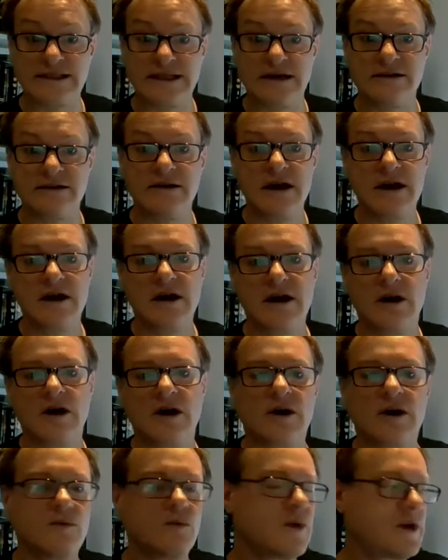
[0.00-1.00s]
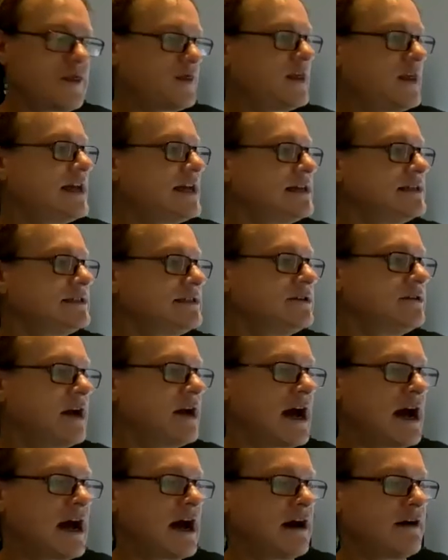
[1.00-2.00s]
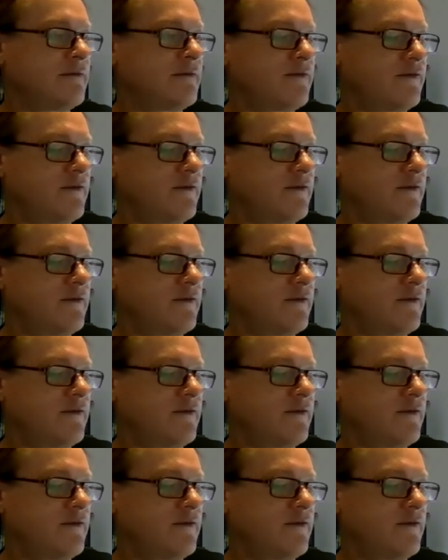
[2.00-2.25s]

So with these, you have